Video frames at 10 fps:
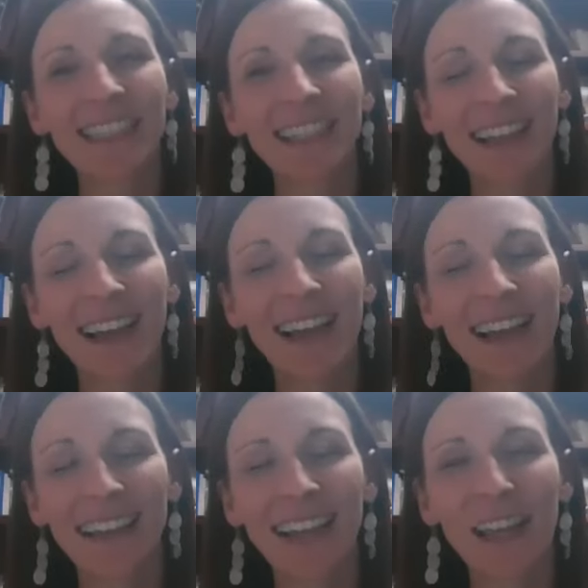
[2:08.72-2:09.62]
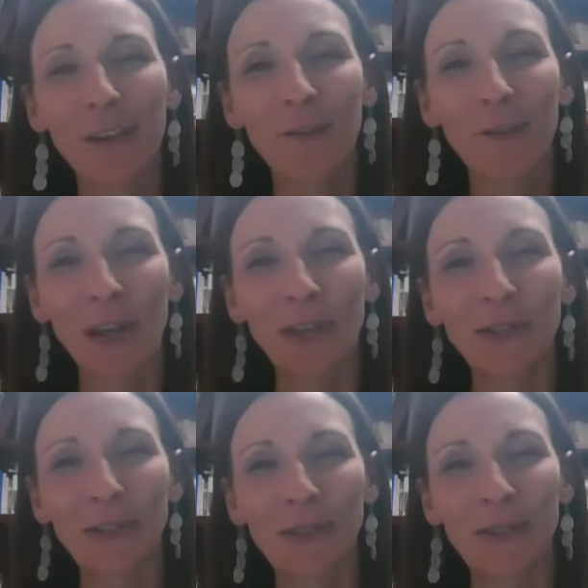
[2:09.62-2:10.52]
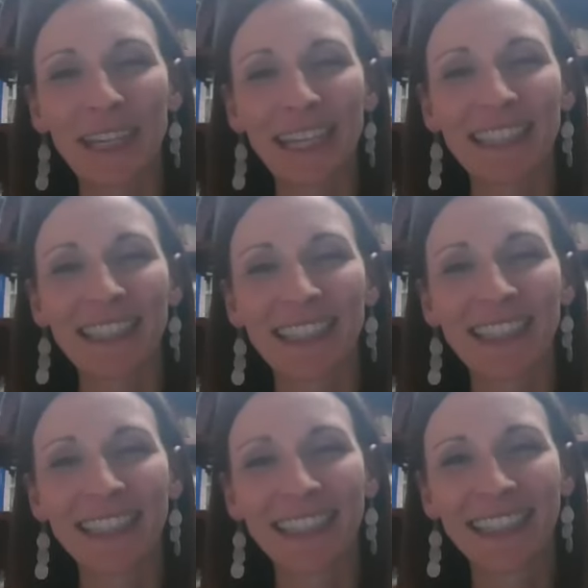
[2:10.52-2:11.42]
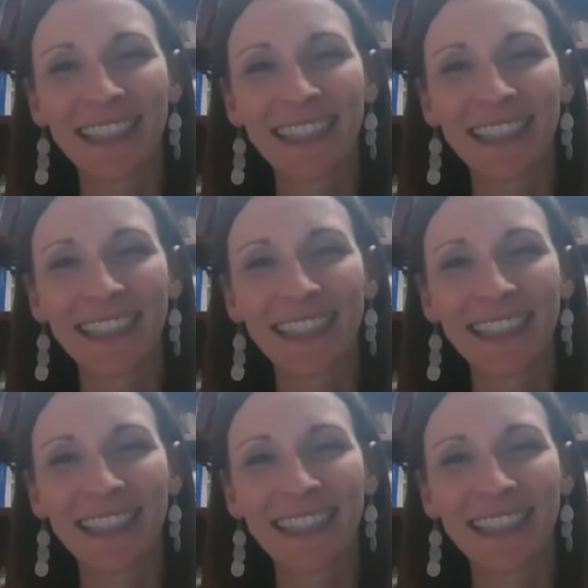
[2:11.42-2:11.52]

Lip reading: to KU for medical school in Kansas City.